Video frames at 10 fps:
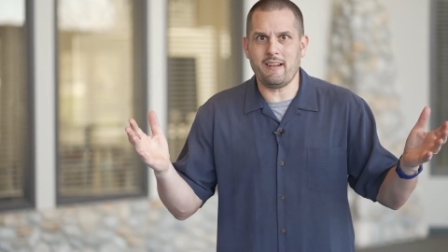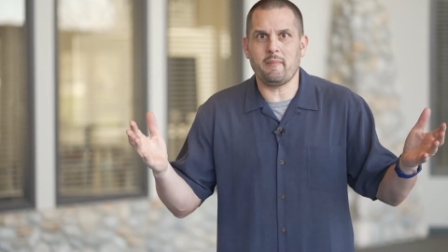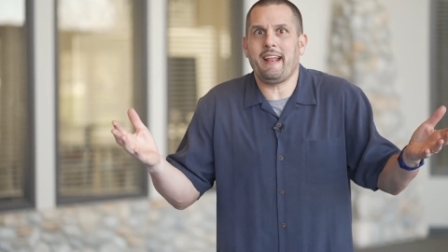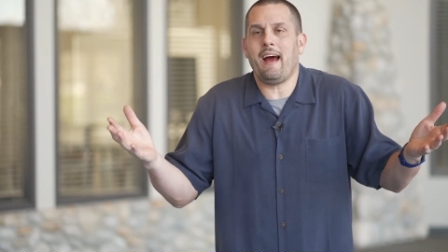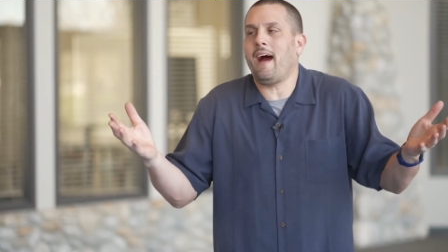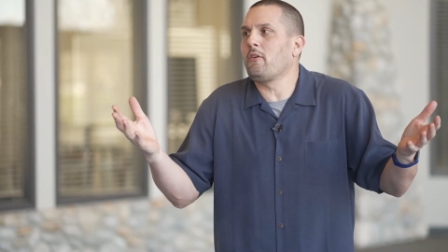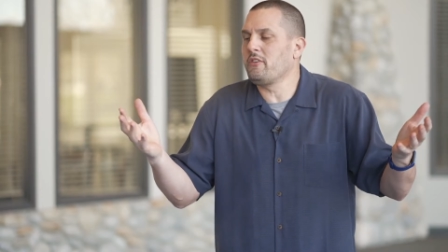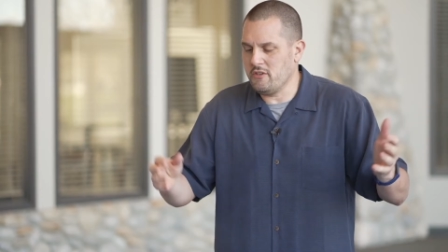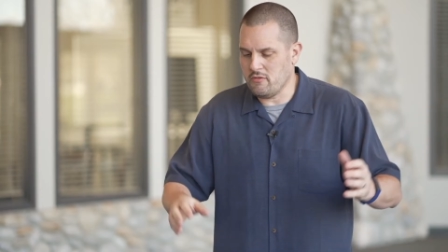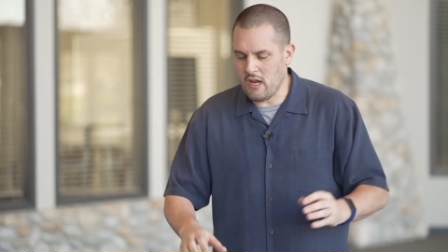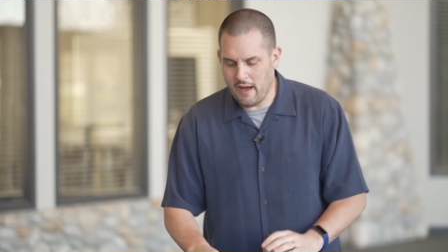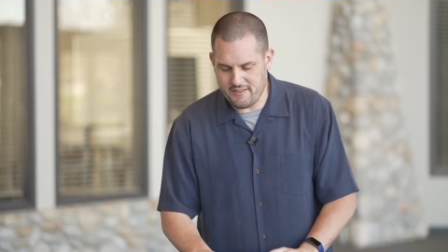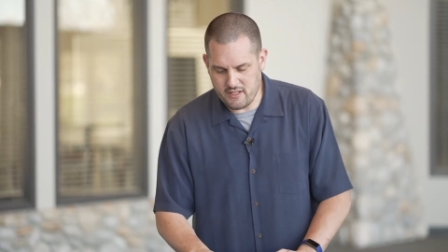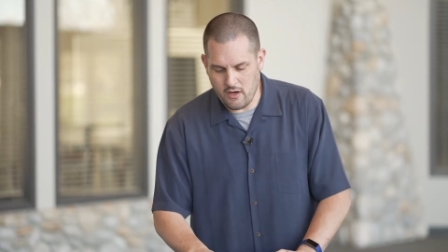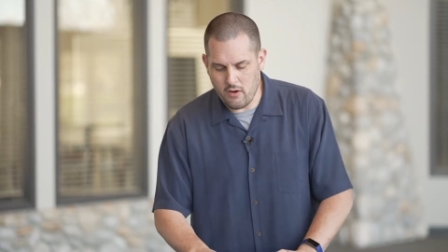I mean, how could you not?
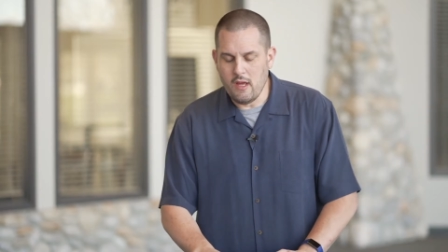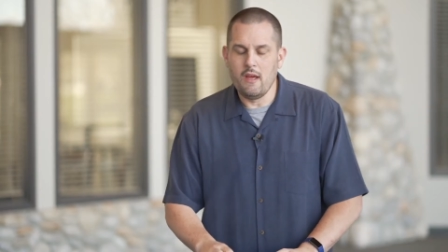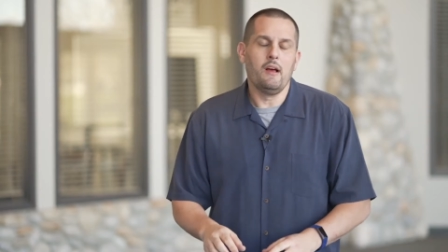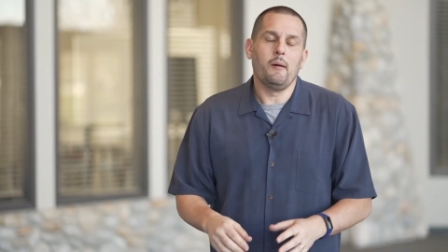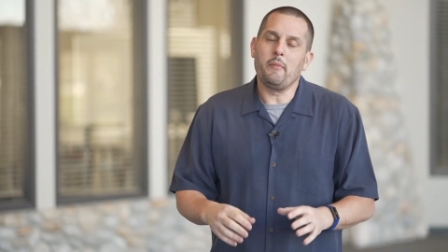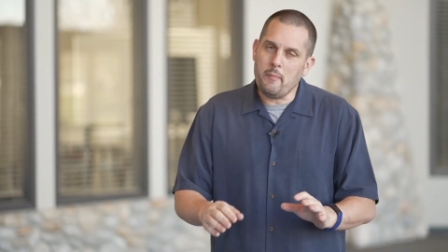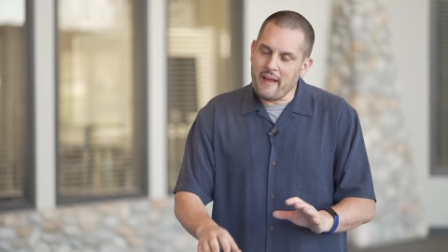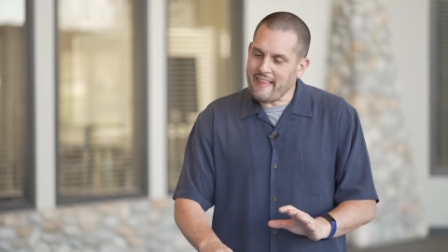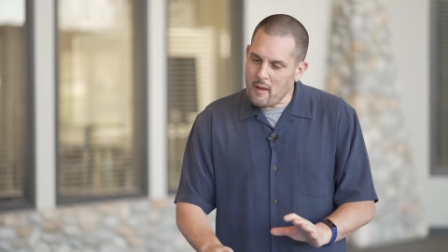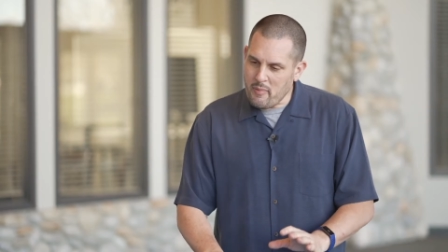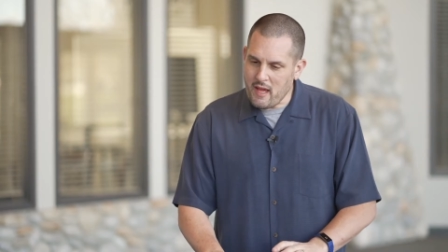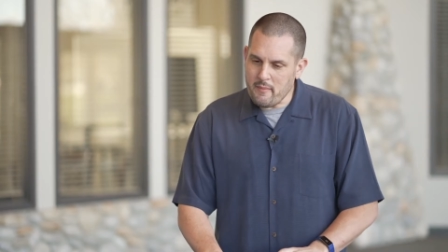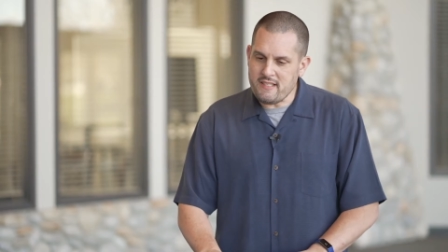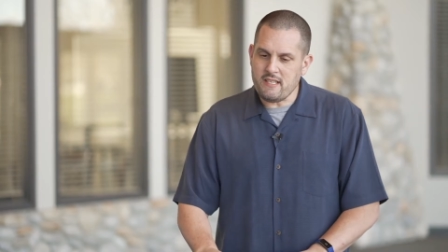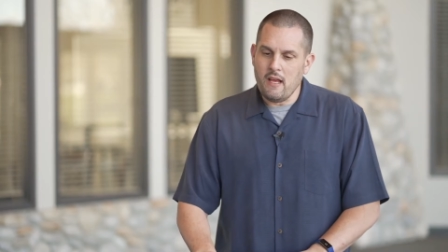So I'm going to make that
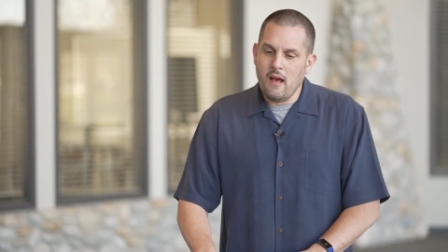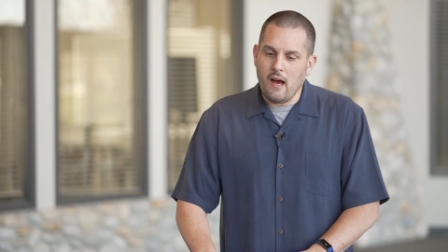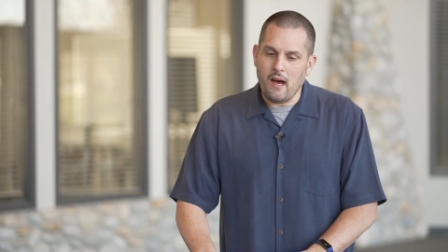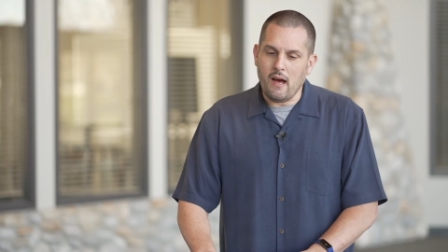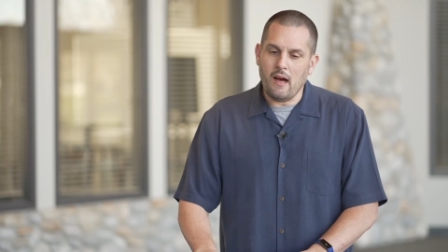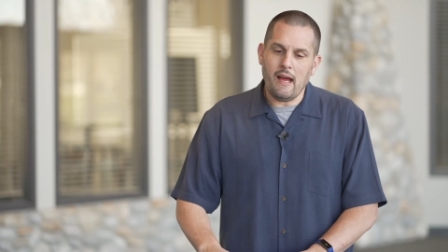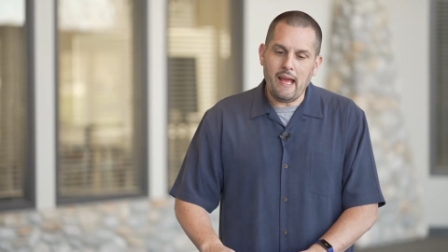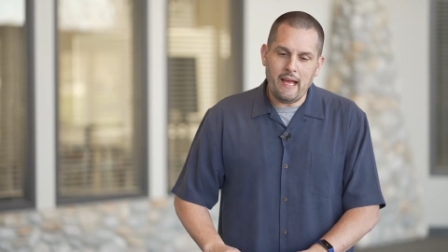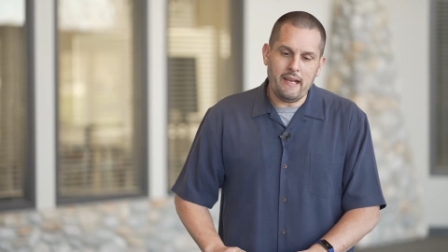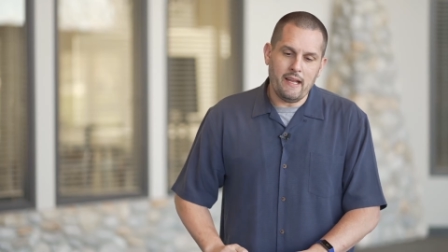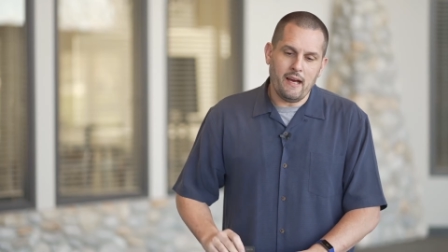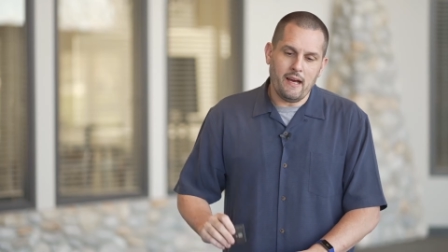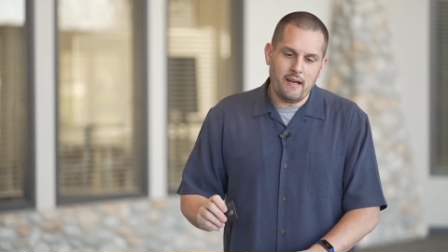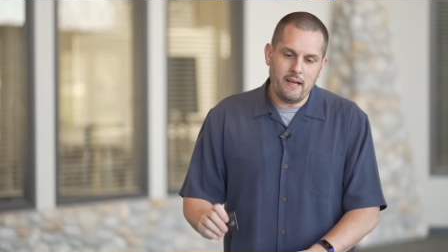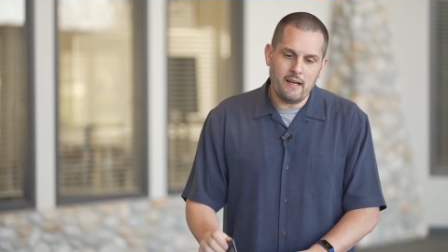payment and
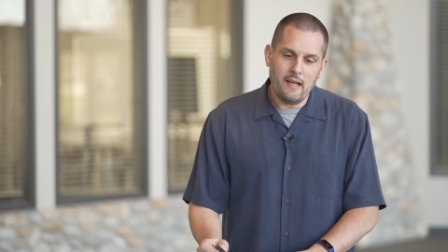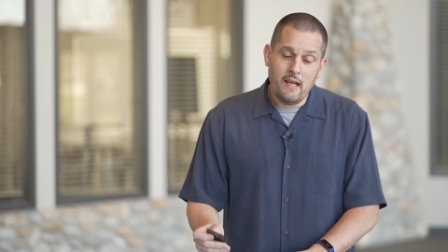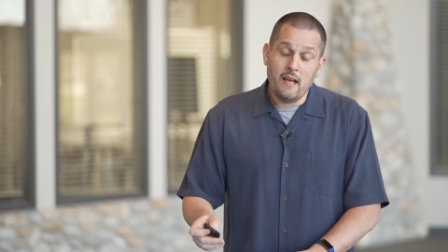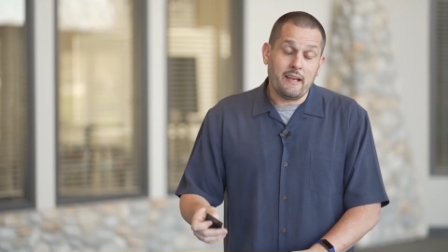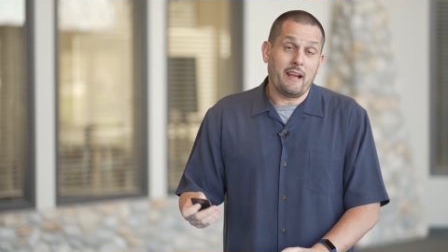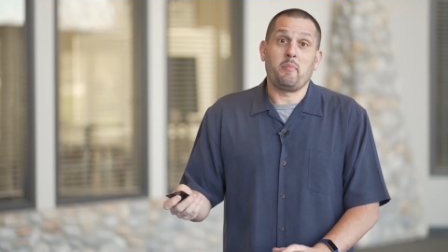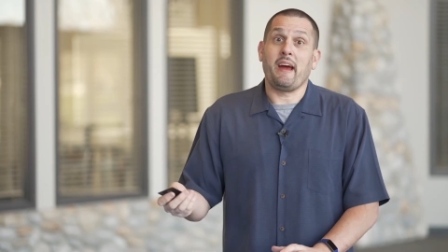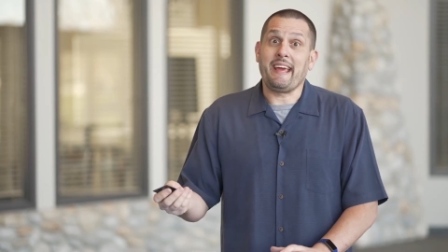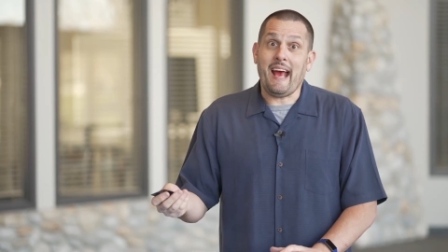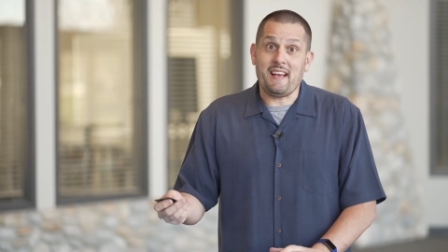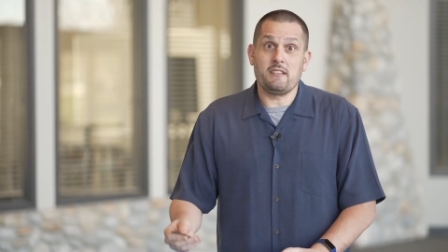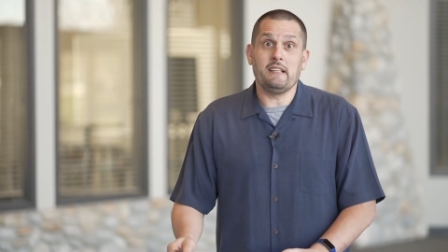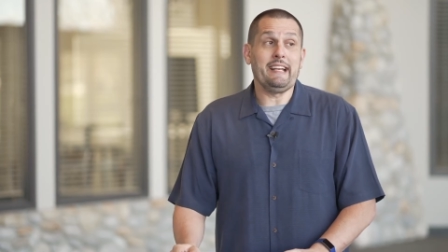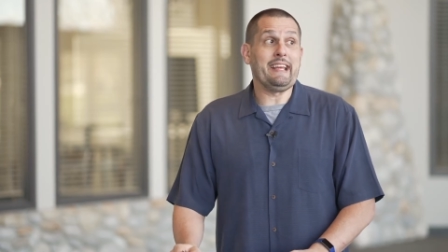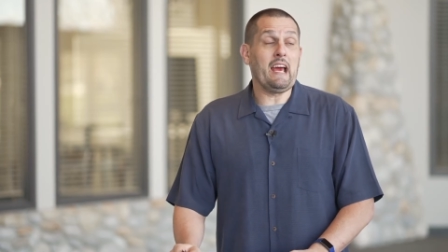got to buy
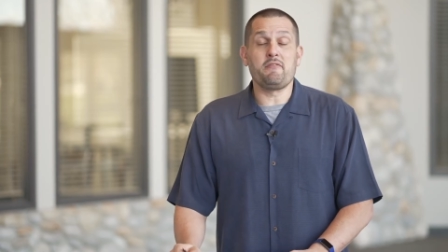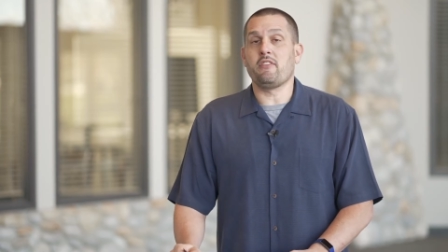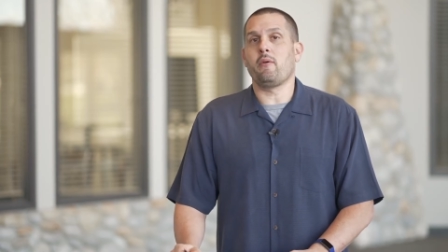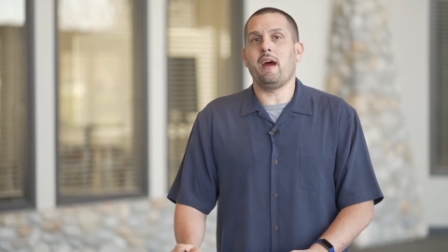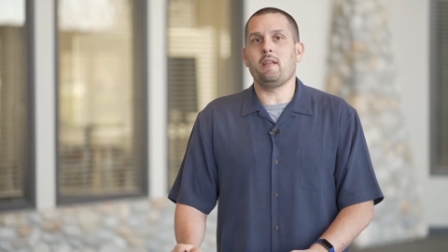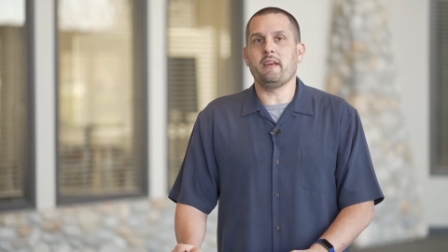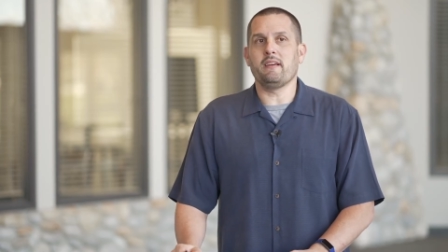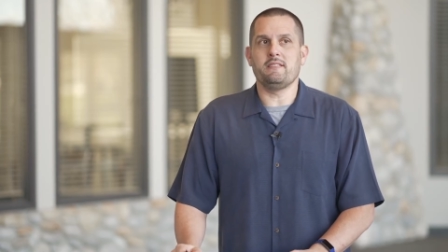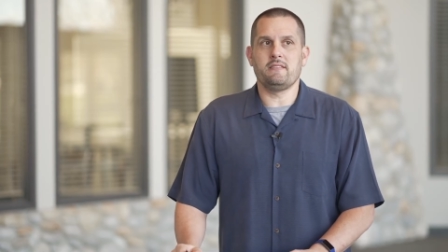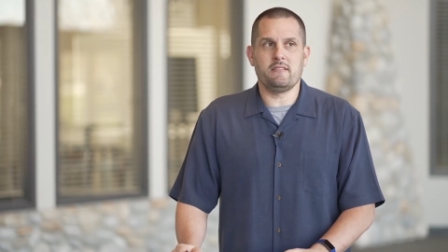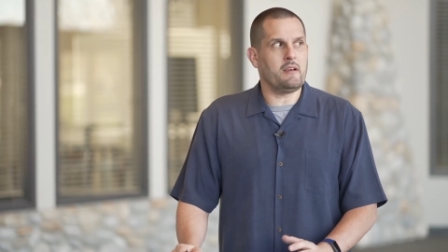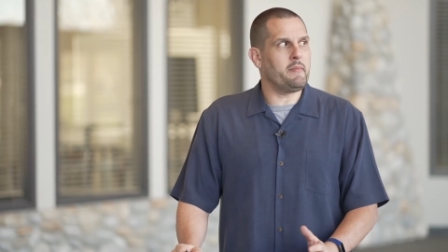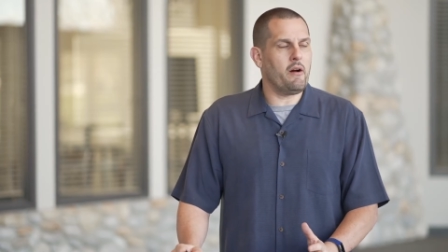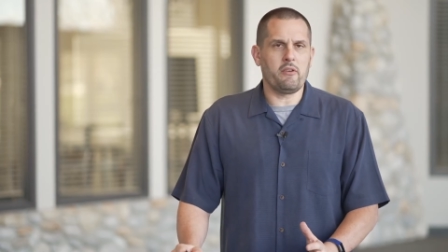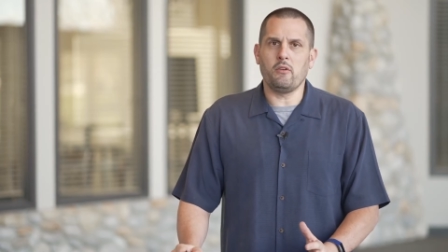gasoline again for the ride because
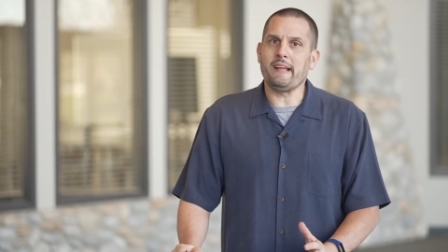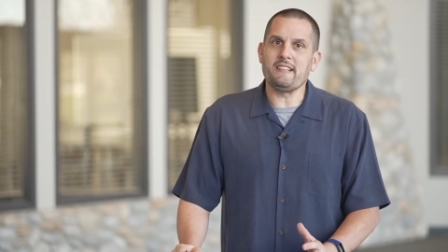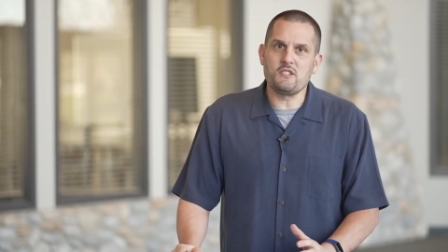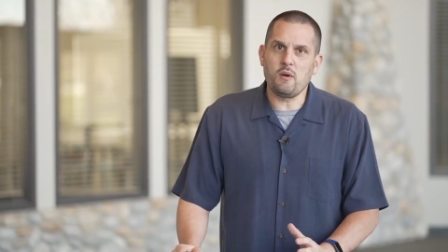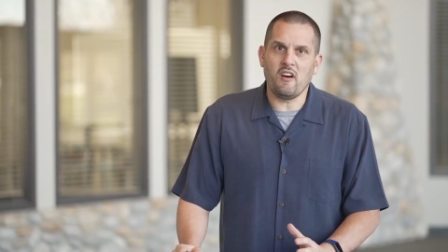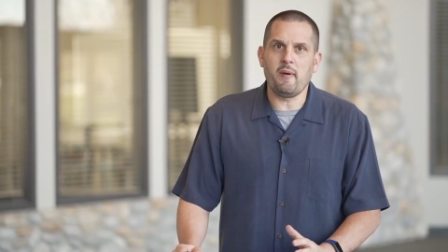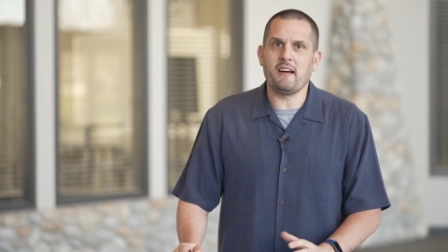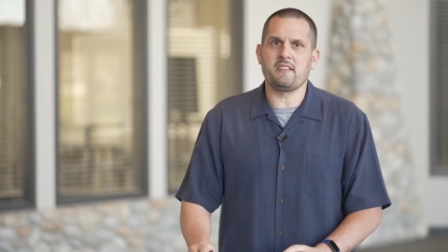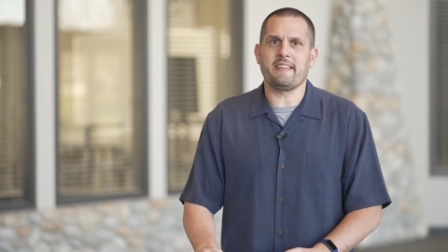somehow it only gets 12 miles to the